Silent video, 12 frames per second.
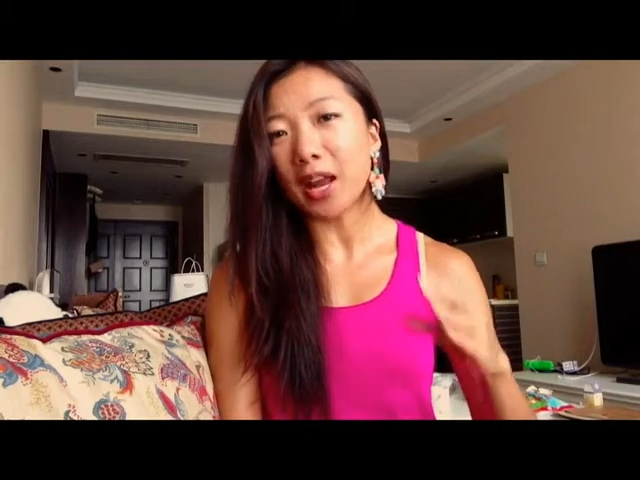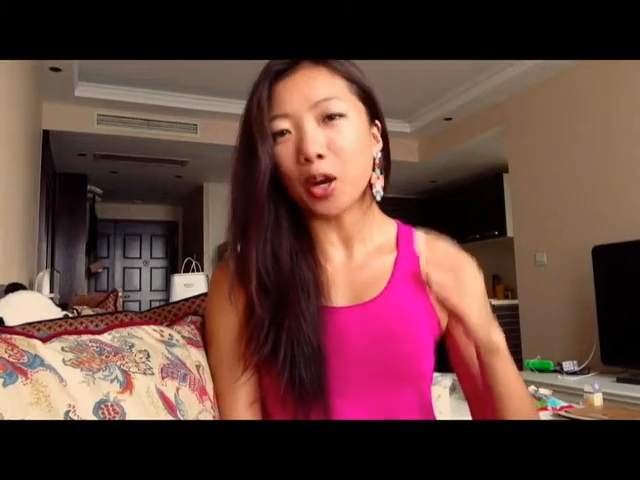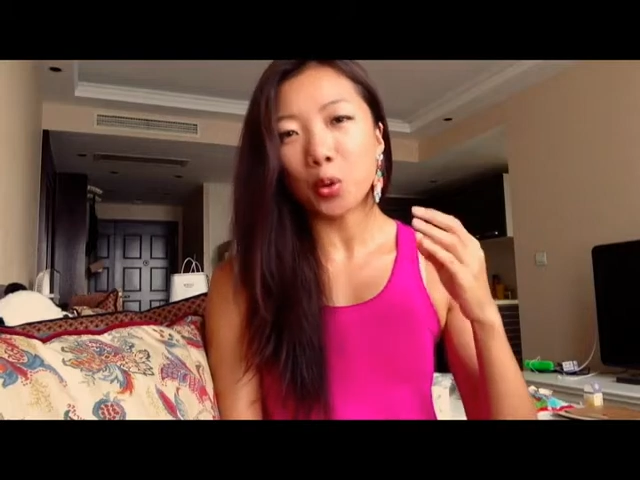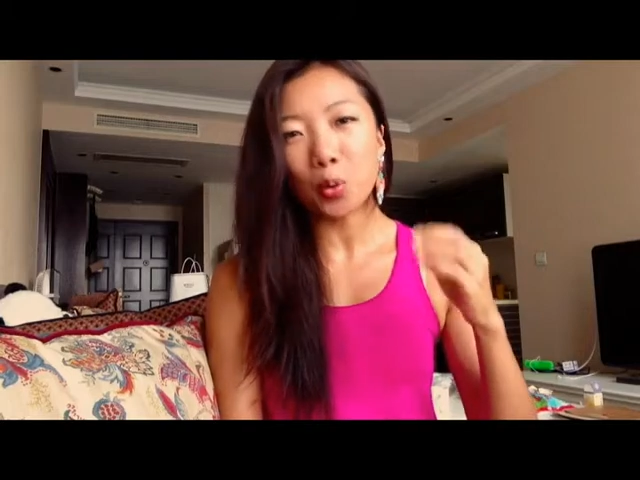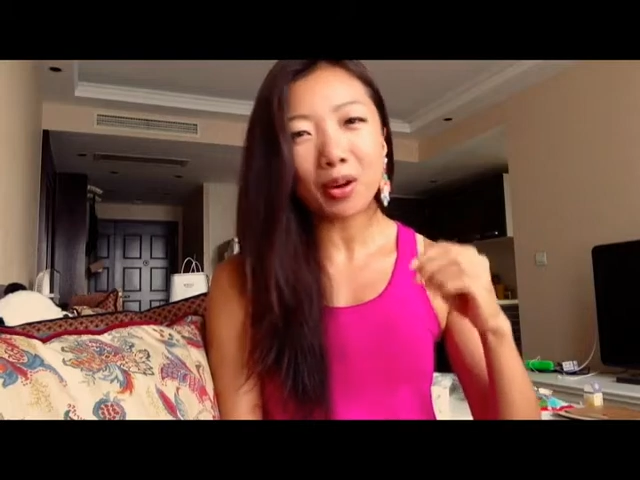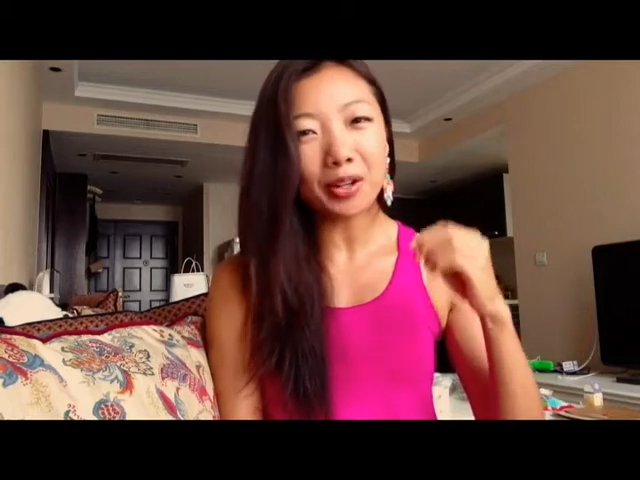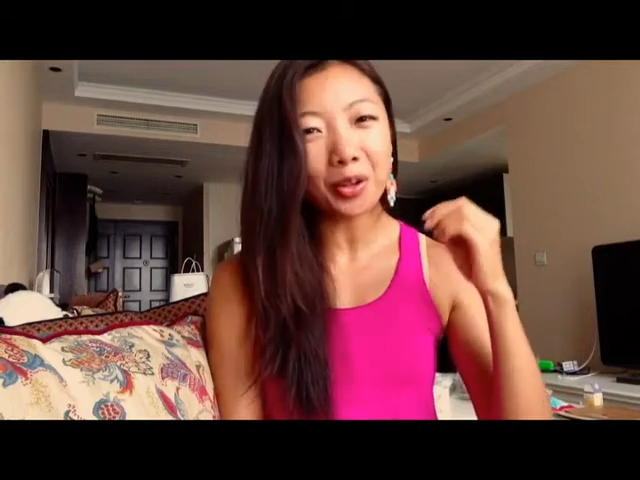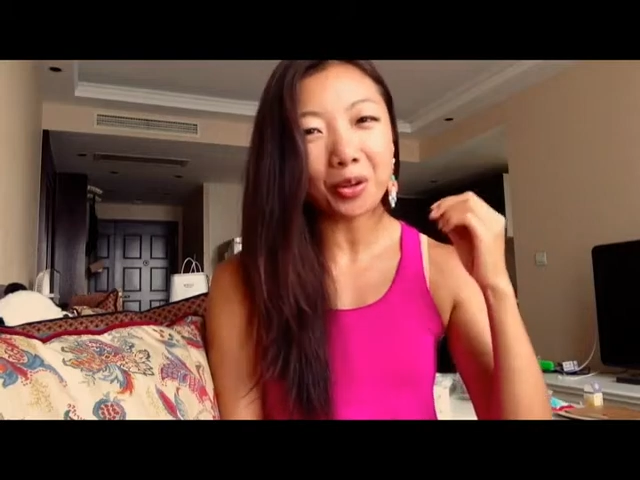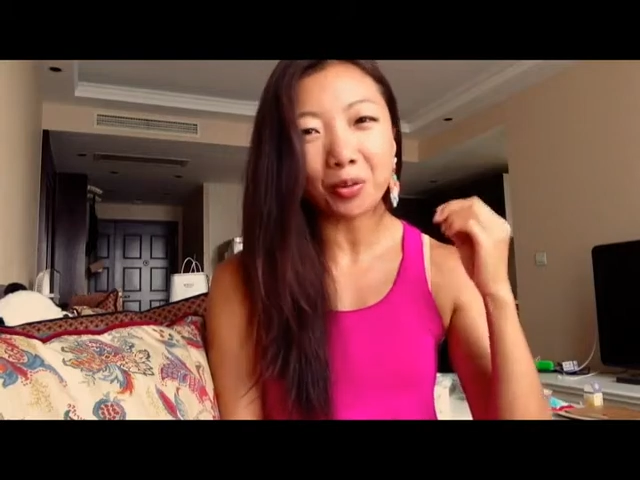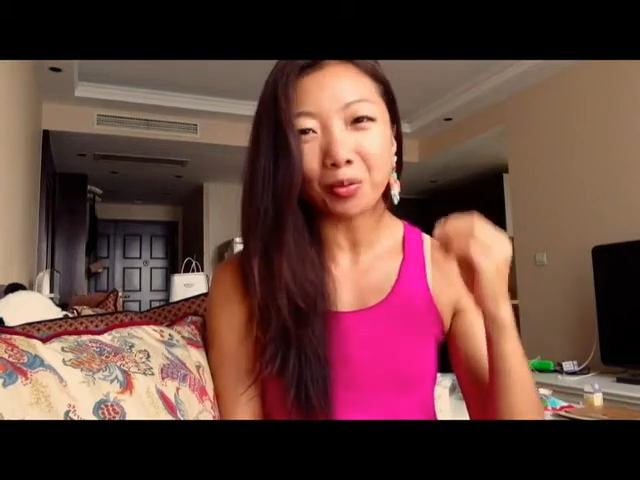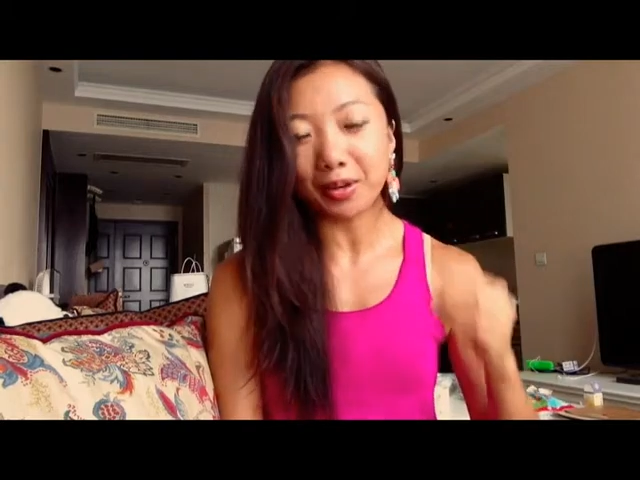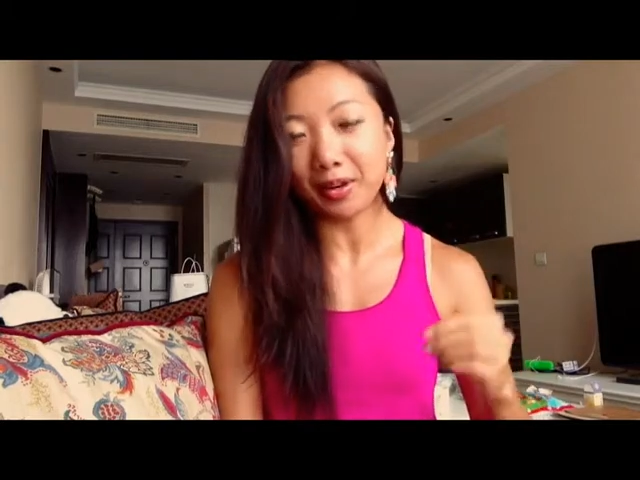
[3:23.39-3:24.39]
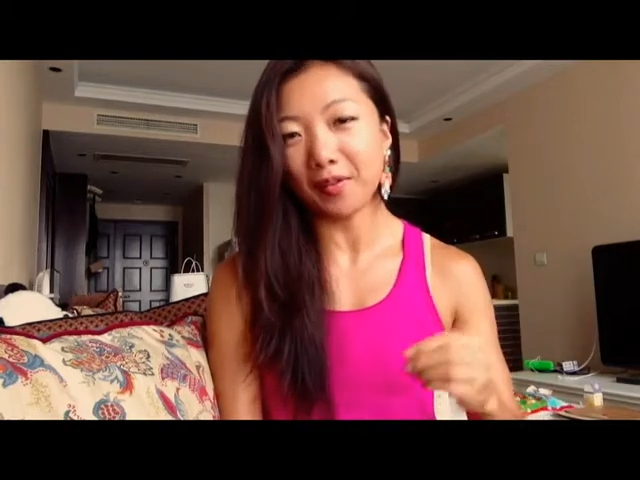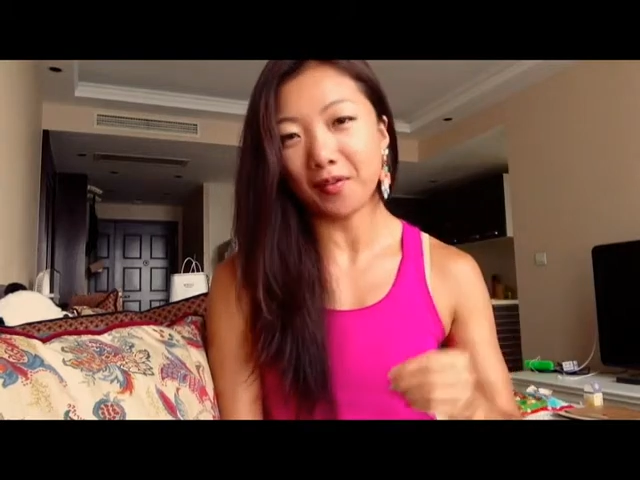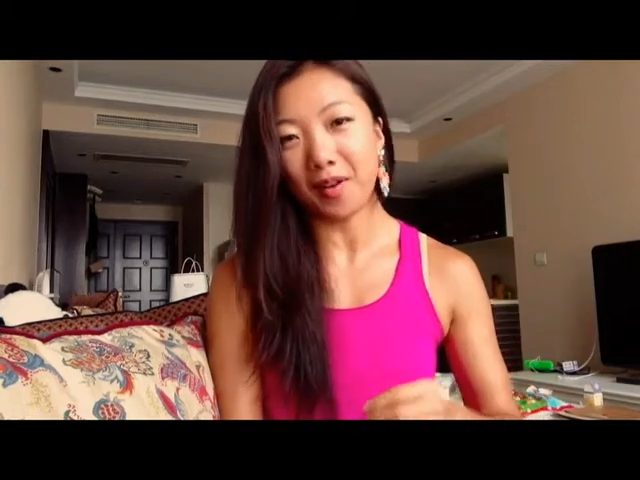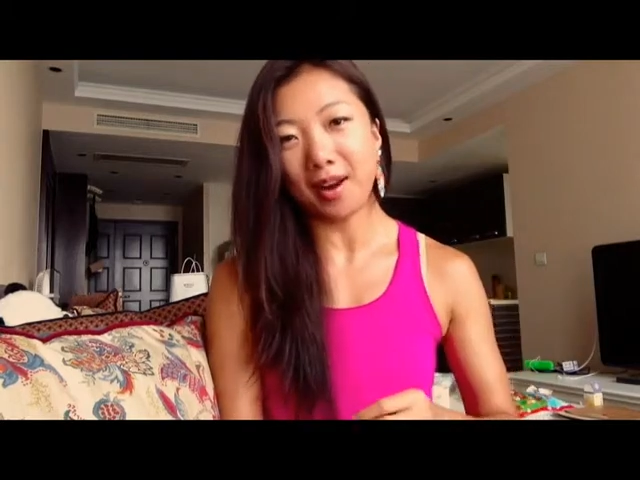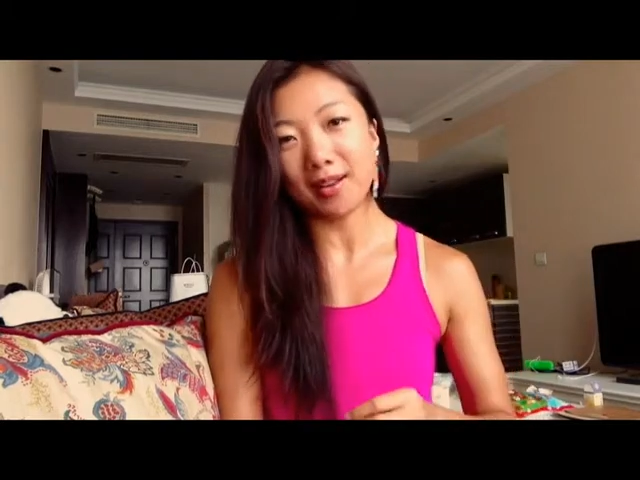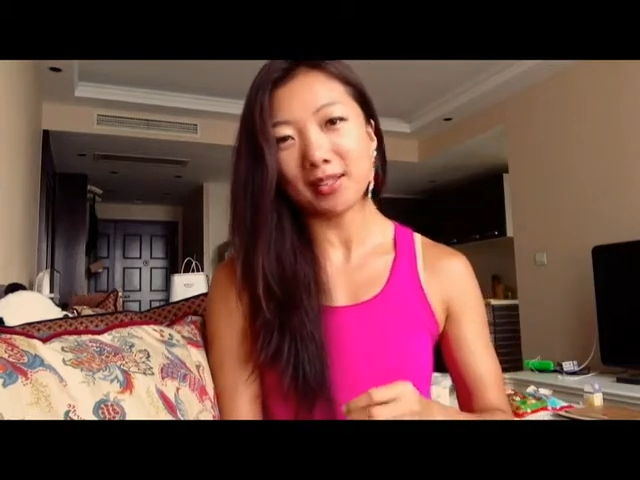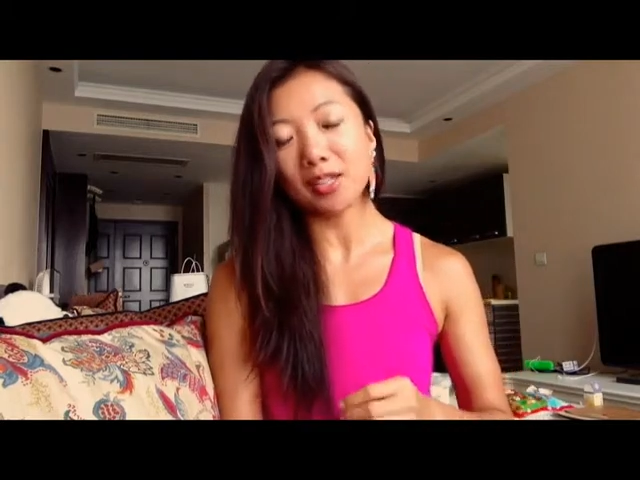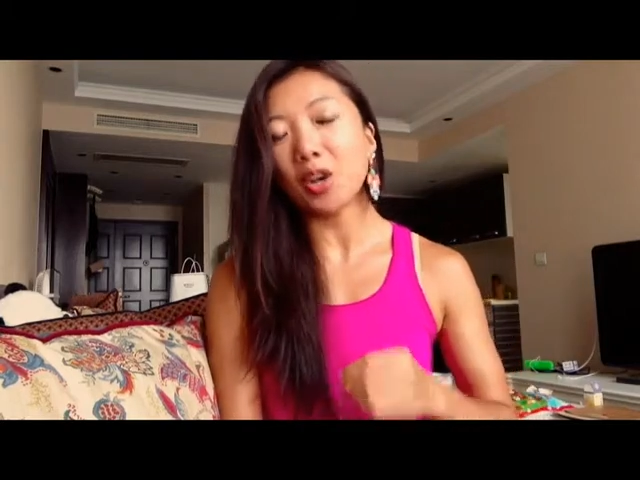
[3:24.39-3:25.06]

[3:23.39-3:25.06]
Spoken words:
who are your real friends,